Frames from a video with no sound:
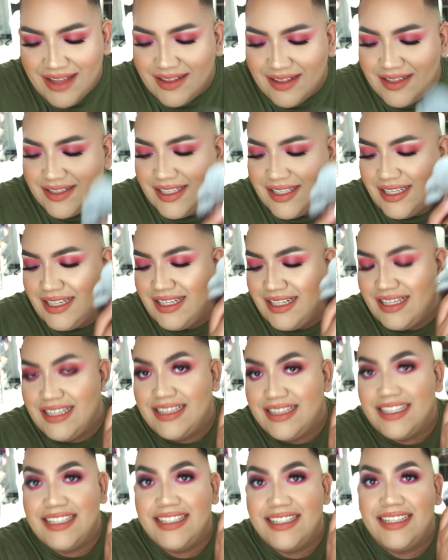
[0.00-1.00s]
this isn't,
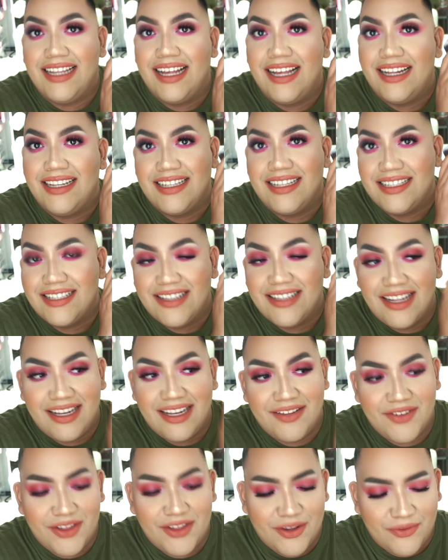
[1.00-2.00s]
this not, this is not
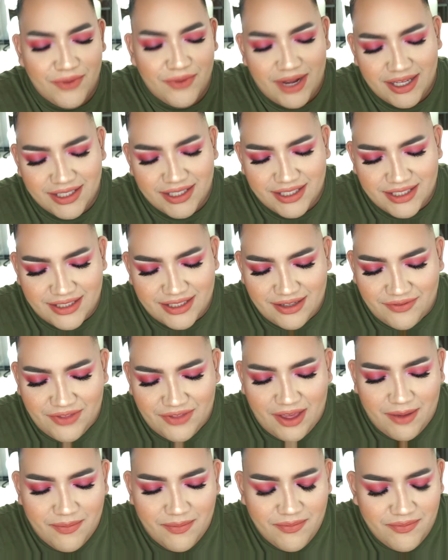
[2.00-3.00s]
even the rest of
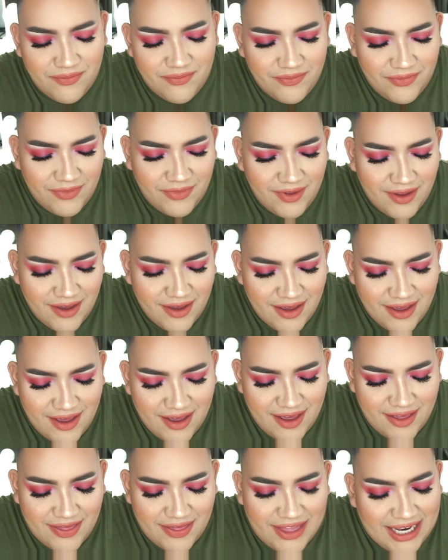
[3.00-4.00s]
them
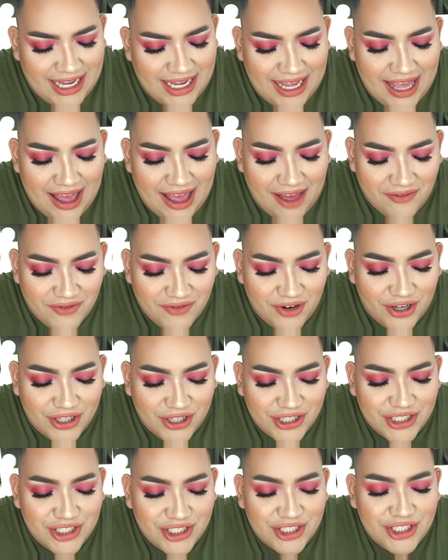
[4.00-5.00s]
that I have not
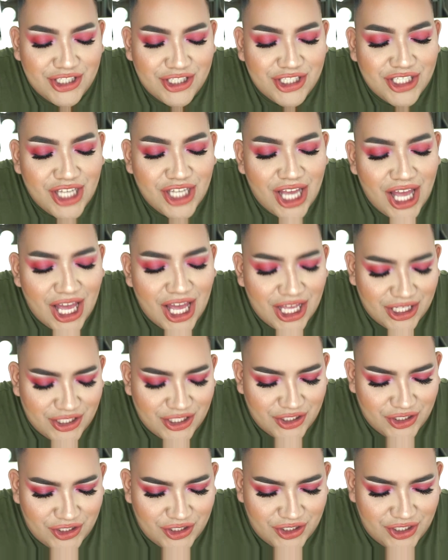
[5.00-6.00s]

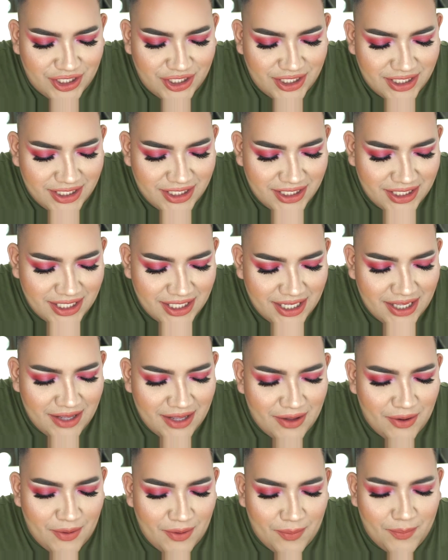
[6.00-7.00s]
touched
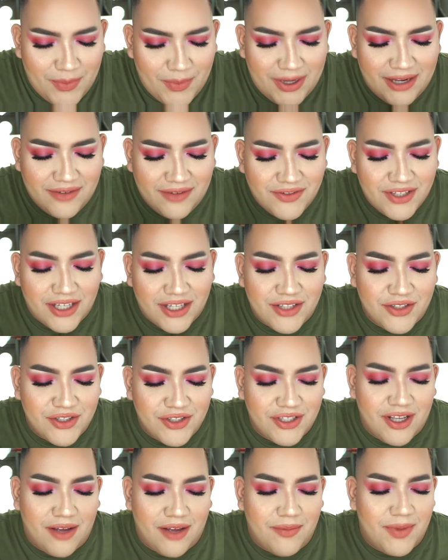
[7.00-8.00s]
but I've touched
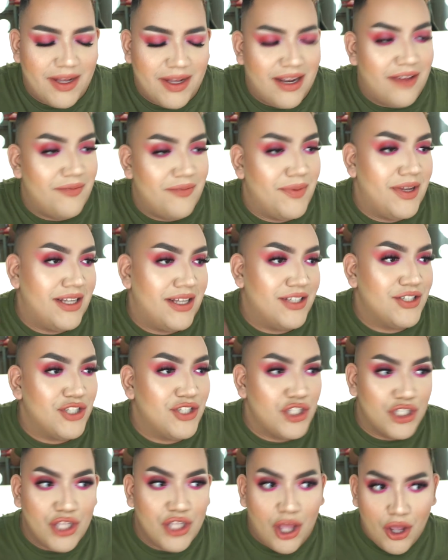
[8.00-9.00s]
some and I've been
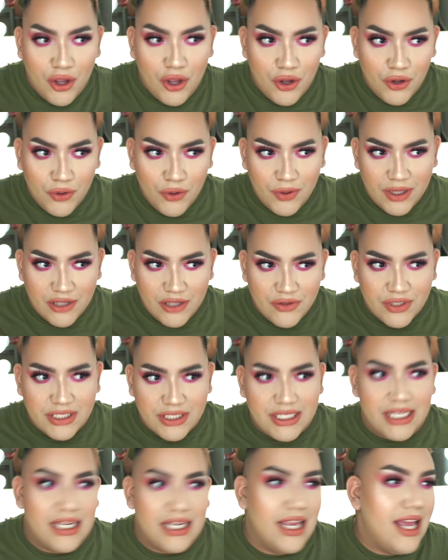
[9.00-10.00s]
so
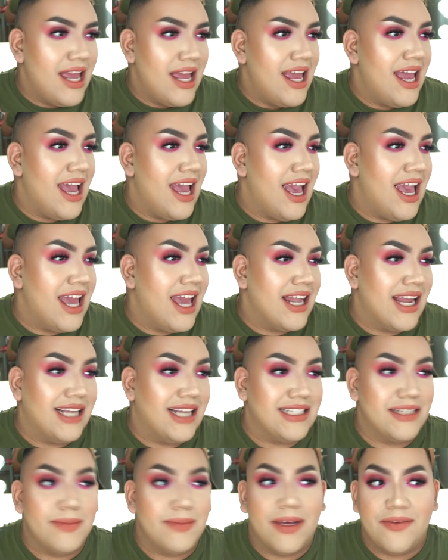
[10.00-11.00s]
interested and I
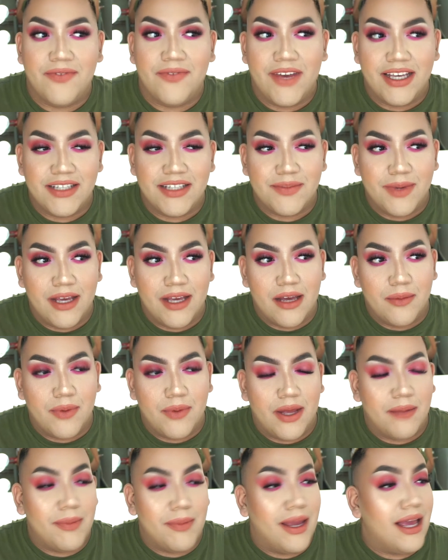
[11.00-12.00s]
did my face makeup
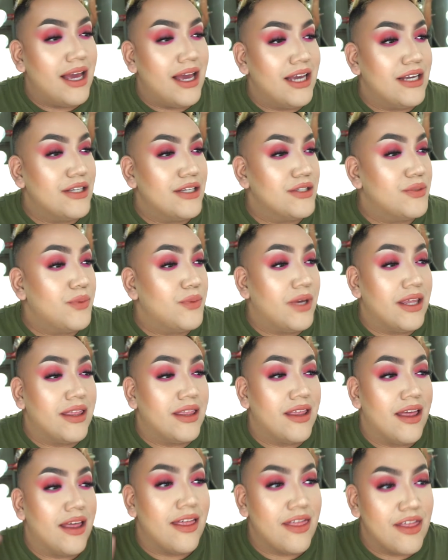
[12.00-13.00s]
and my eyes with
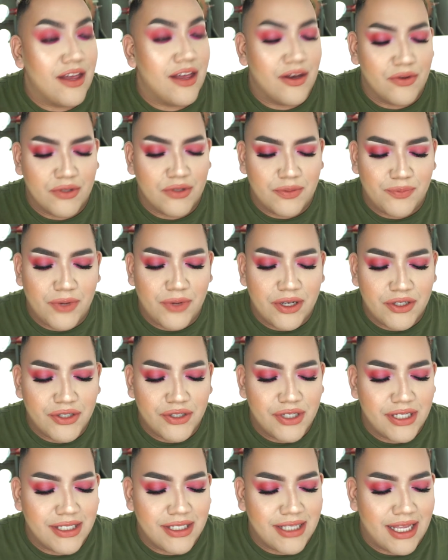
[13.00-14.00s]
those
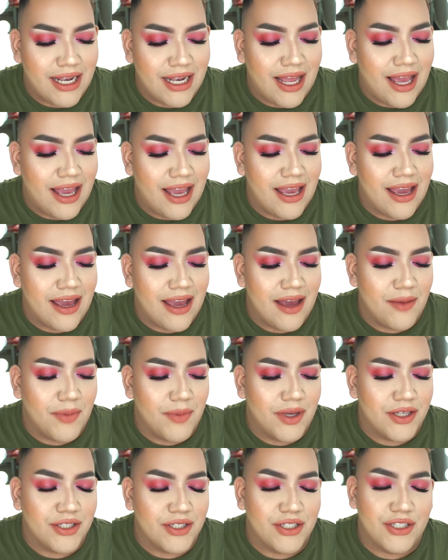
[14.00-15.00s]
brushes and I
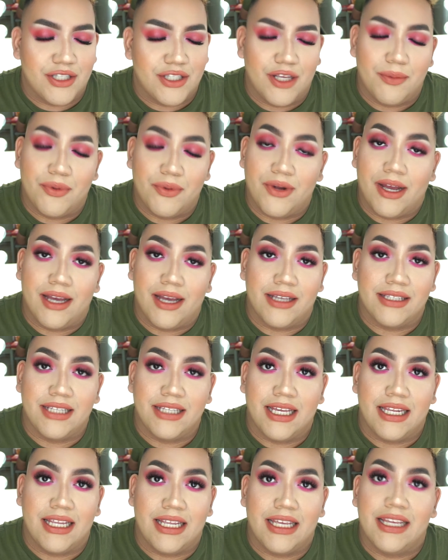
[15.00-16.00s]
am surprised
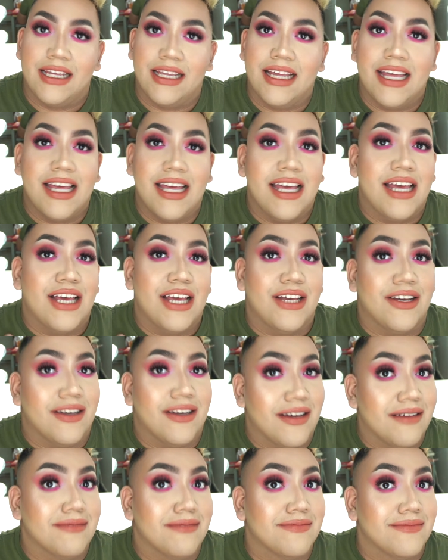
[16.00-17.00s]
honey
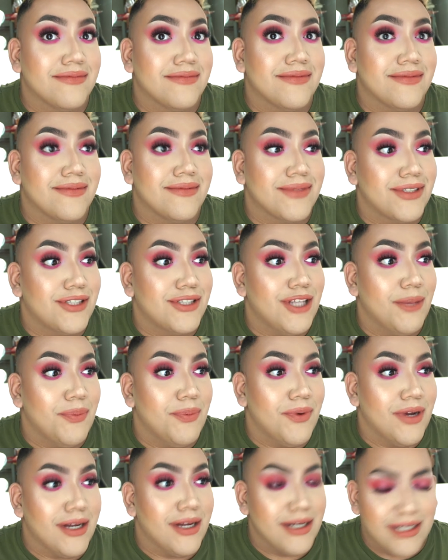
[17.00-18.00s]

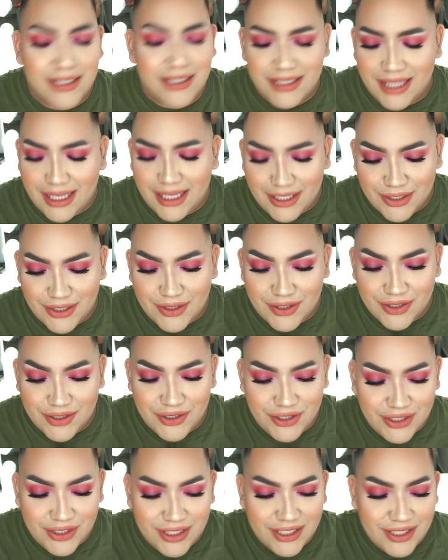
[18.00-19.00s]
surprised like
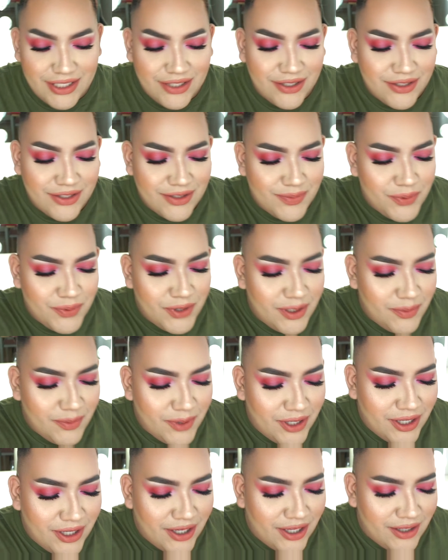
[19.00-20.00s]
this, this looks pretty
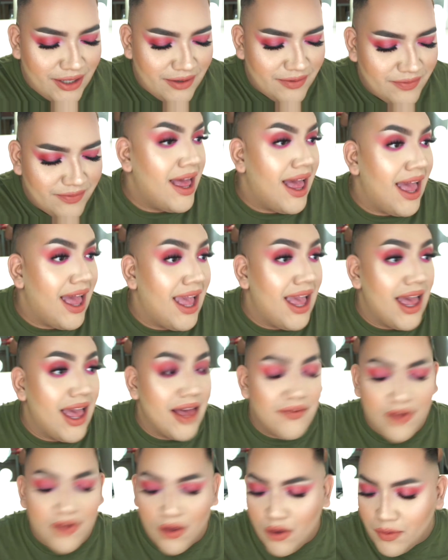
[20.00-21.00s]
pretty good I
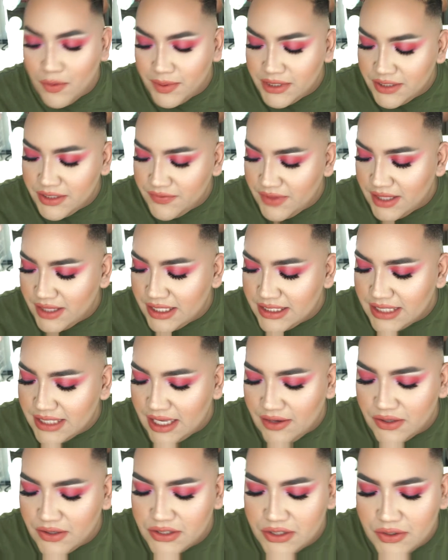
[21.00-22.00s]
have a whole bunch of this
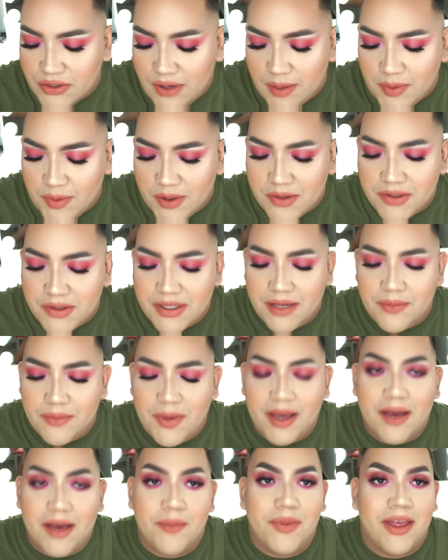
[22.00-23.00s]
I also am using
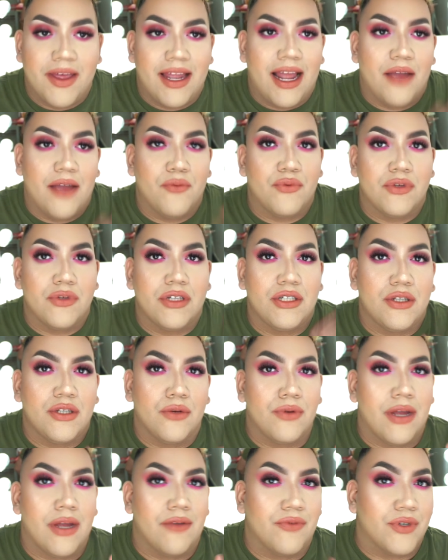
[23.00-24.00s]
makeup that I really
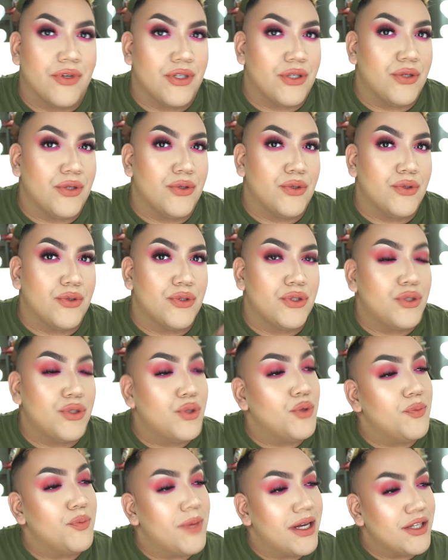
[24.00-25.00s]
don't ever use
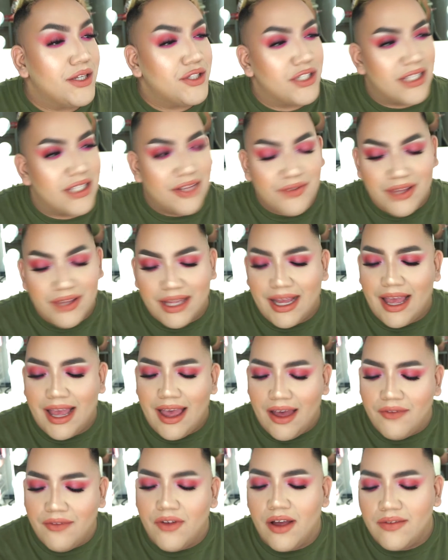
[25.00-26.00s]
too much because I feel like I
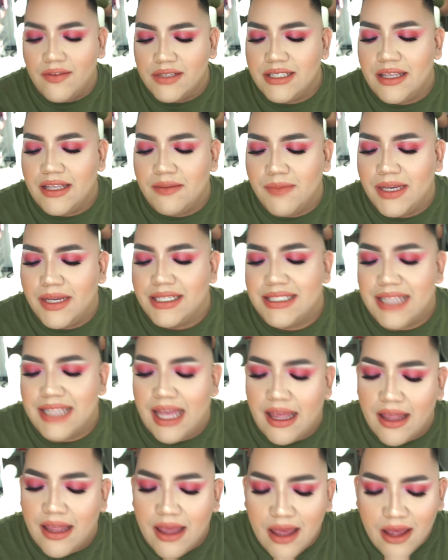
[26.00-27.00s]
have obviously in my
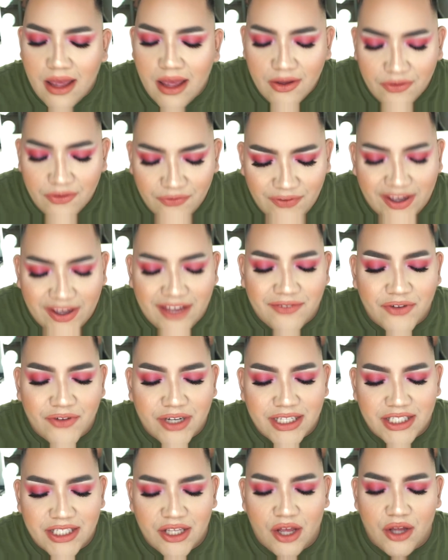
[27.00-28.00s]
set
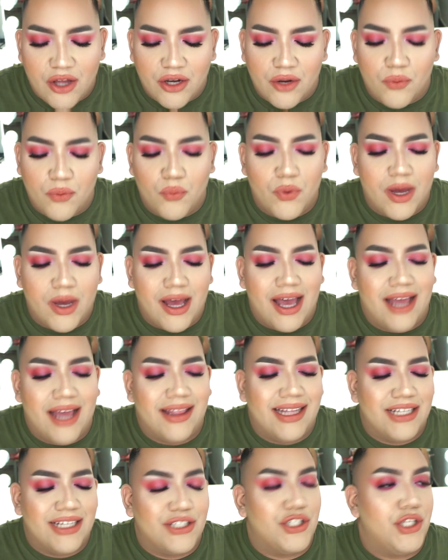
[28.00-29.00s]
favorites on what I
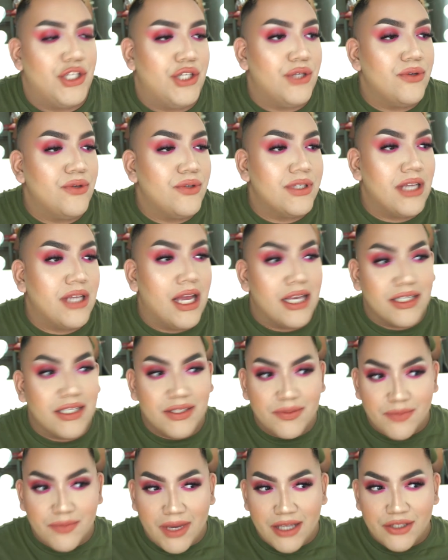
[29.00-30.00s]
like to use
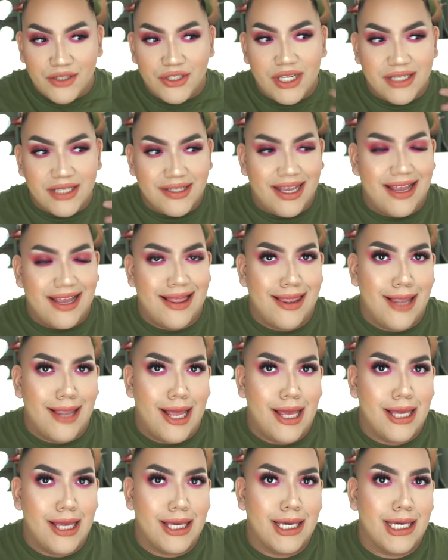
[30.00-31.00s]
as much as I
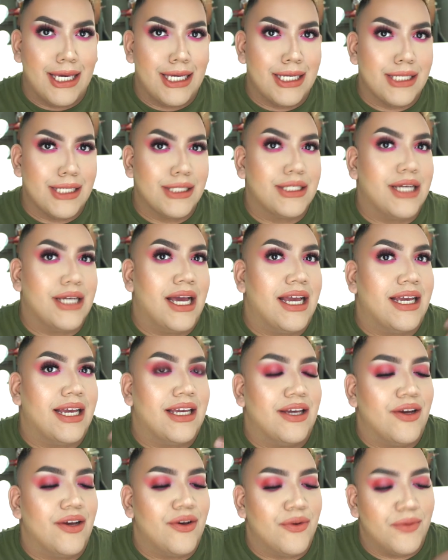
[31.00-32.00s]
like it.
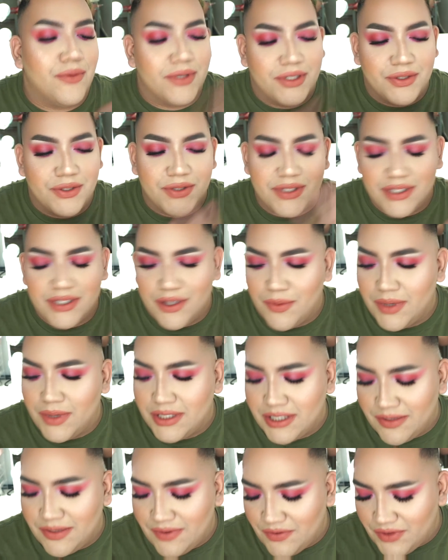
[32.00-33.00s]
I always use so
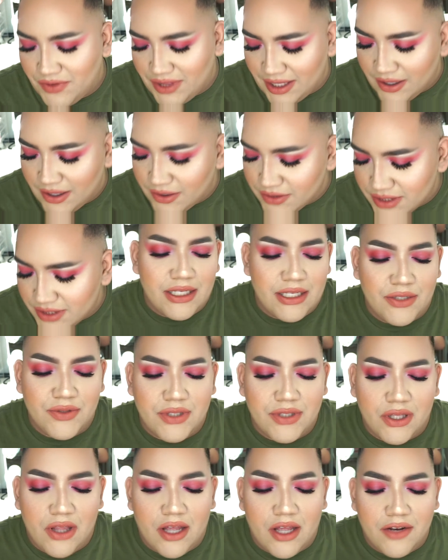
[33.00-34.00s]
much of everything else. I
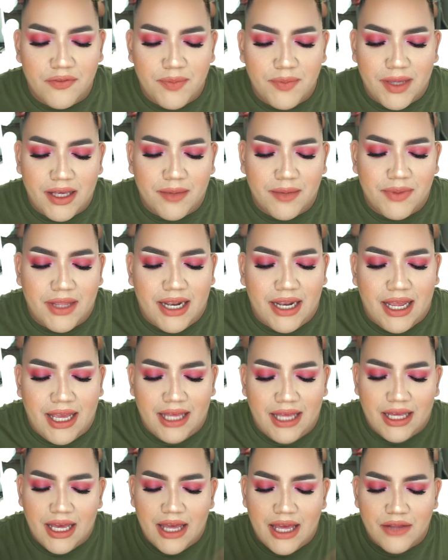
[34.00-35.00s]
used a lot of makeup that
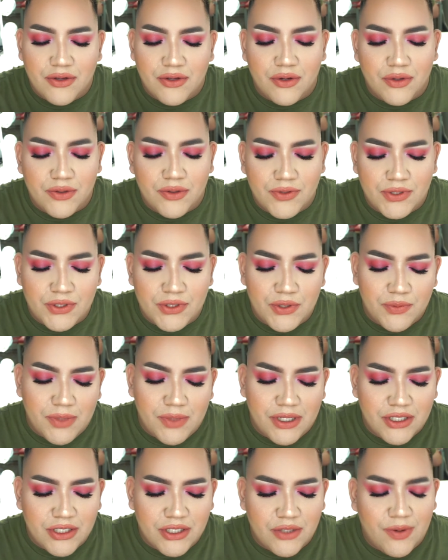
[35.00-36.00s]
I don't use too
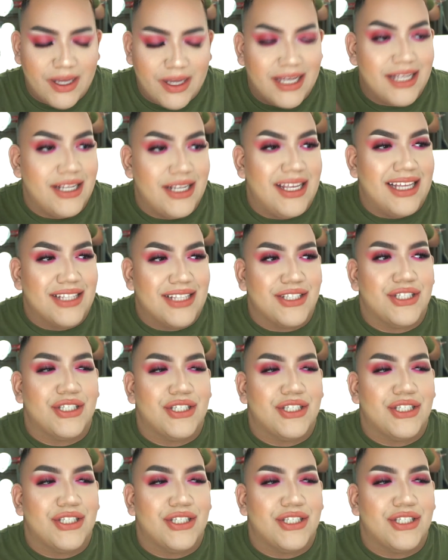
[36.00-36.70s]
much so I can get